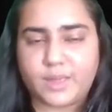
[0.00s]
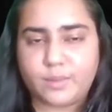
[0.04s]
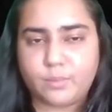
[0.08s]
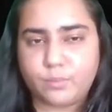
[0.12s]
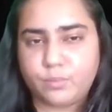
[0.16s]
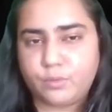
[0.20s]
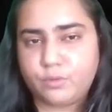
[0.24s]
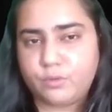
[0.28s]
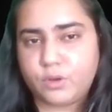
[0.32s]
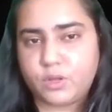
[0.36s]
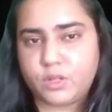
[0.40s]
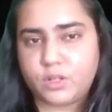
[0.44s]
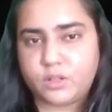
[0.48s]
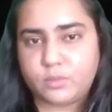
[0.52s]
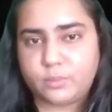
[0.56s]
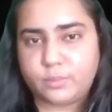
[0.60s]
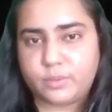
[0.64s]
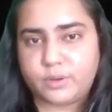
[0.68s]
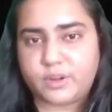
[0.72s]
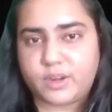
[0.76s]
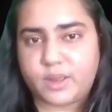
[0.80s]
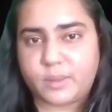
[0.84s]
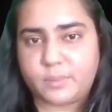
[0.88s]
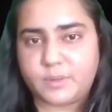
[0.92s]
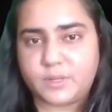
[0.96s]
empirical
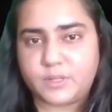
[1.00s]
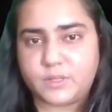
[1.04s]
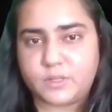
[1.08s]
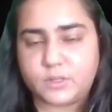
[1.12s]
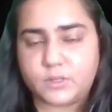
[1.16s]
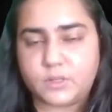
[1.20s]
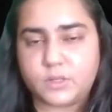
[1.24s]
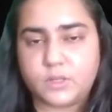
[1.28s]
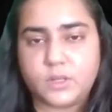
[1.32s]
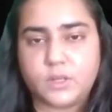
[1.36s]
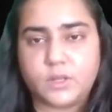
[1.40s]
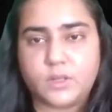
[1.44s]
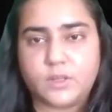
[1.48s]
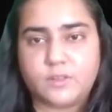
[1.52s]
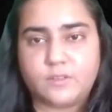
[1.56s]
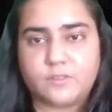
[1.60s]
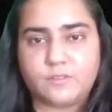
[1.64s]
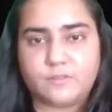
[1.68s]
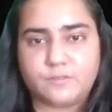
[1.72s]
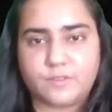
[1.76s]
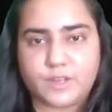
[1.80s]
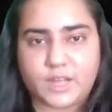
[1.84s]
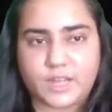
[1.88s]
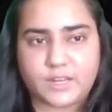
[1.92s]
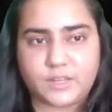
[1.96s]
parameter
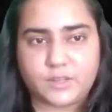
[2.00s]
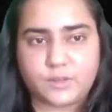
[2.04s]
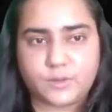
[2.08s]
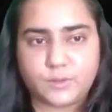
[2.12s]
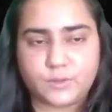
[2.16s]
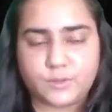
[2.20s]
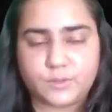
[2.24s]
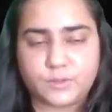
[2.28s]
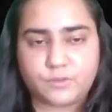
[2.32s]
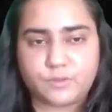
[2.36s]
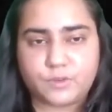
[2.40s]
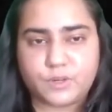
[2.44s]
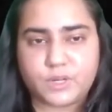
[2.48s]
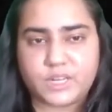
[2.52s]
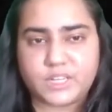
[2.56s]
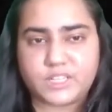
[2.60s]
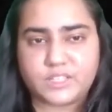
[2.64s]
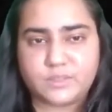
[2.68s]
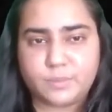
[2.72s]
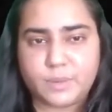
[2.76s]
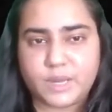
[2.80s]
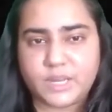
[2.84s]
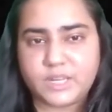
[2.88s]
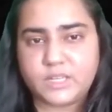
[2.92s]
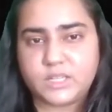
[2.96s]
values for
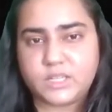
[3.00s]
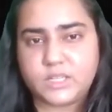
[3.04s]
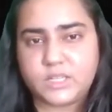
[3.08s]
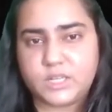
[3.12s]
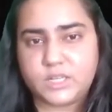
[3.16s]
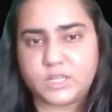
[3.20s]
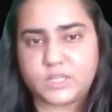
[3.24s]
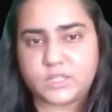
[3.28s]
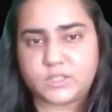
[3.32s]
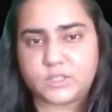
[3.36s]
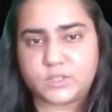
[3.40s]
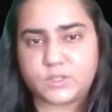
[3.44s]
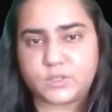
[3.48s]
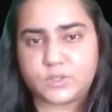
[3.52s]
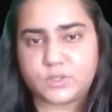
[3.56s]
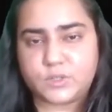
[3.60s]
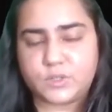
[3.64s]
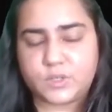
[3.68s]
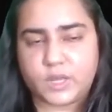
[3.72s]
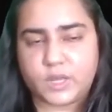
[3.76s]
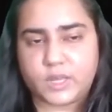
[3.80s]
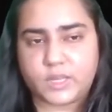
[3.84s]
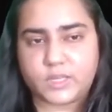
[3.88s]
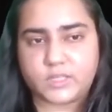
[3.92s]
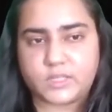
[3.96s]
expected cluster
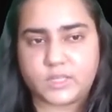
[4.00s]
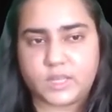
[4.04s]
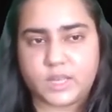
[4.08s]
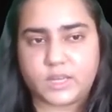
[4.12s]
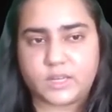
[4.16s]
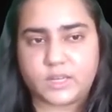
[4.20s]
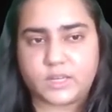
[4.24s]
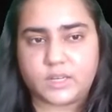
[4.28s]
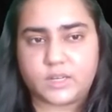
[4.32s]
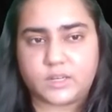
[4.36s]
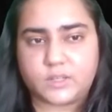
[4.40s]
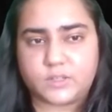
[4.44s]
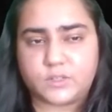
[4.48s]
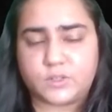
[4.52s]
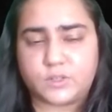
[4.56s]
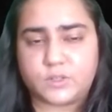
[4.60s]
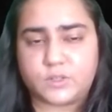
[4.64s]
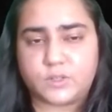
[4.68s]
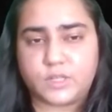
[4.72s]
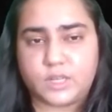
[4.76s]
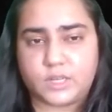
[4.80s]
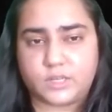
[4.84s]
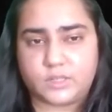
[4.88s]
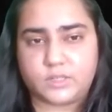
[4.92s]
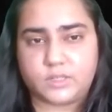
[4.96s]
size and
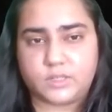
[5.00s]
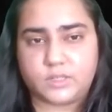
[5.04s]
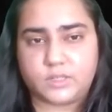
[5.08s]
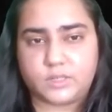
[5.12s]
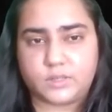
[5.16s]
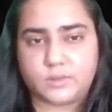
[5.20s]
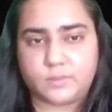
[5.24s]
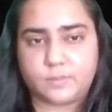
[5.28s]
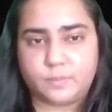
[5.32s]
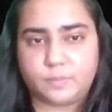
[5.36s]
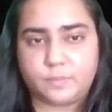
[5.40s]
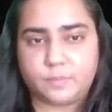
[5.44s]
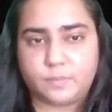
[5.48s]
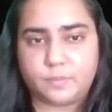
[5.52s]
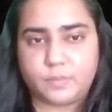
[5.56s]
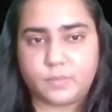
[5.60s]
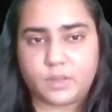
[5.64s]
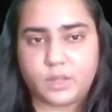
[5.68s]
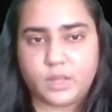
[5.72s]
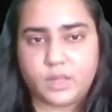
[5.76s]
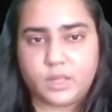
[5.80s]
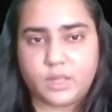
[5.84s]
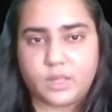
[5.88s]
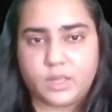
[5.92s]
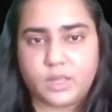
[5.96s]
cluster density.
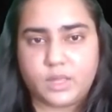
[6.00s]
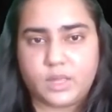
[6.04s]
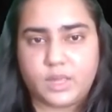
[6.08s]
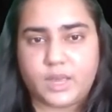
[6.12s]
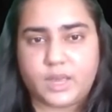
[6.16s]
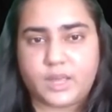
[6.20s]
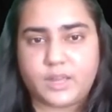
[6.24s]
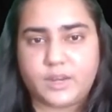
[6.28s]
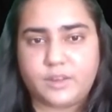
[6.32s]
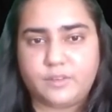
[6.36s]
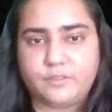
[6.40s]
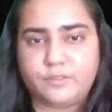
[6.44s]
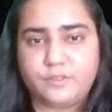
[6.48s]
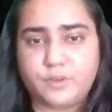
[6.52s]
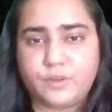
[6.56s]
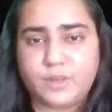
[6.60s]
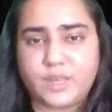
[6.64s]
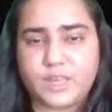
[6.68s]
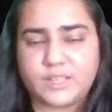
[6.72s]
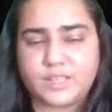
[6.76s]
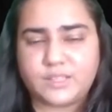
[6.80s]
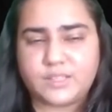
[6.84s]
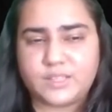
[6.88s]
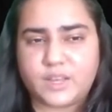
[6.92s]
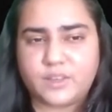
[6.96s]
And if you
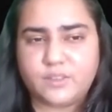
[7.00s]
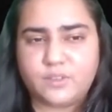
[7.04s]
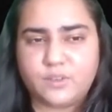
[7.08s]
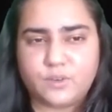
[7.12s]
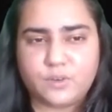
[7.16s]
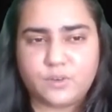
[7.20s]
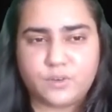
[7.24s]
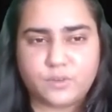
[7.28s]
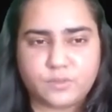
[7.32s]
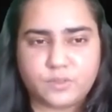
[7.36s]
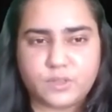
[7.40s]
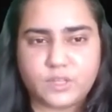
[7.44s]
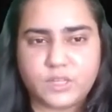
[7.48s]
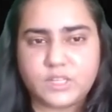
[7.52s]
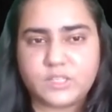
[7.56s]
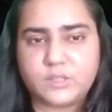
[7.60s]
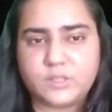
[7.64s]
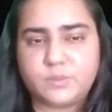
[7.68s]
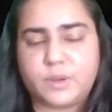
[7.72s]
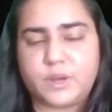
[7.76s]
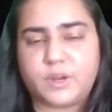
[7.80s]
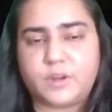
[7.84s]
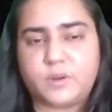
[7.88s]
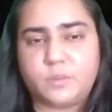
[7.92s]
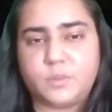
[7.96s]
guess either of
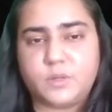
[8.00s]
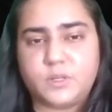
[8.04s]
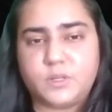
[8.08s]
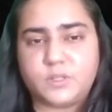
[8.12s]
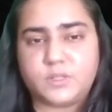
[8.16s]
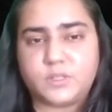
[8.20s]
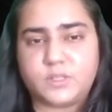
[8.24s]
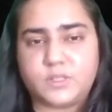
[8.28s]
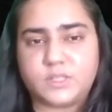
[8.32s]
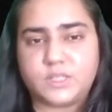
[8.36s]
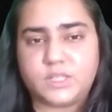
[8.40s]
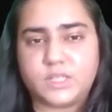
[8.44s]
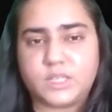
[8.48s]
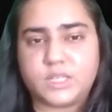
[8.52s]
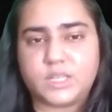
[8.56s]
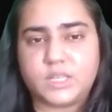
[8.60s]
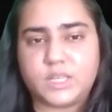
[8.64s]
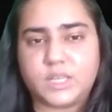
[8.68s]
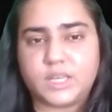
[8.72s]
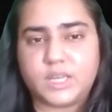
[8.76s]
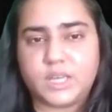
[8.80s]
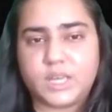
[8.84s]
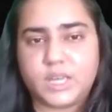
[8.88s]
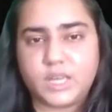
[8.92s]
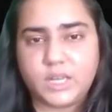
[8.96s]
these parameters
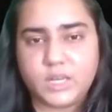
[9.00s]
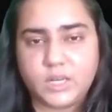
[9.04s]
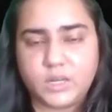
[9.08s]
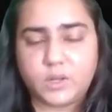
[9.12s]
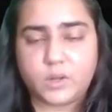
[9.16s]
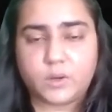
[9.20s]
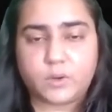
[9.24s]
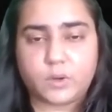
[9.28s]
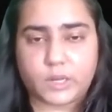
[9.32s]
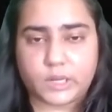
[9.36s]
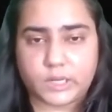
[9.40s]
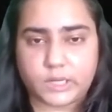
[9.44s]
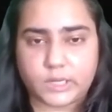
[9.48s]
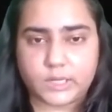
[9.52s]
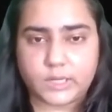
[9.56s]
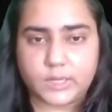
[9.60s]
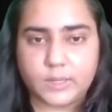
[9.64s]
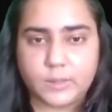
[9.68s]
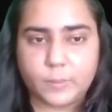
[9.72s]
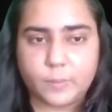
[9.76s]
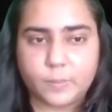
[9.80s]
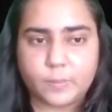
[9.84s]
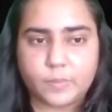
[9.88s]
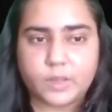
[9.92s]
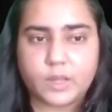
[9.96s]

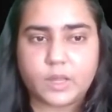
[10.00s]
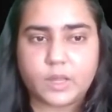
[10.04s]
incorrectly,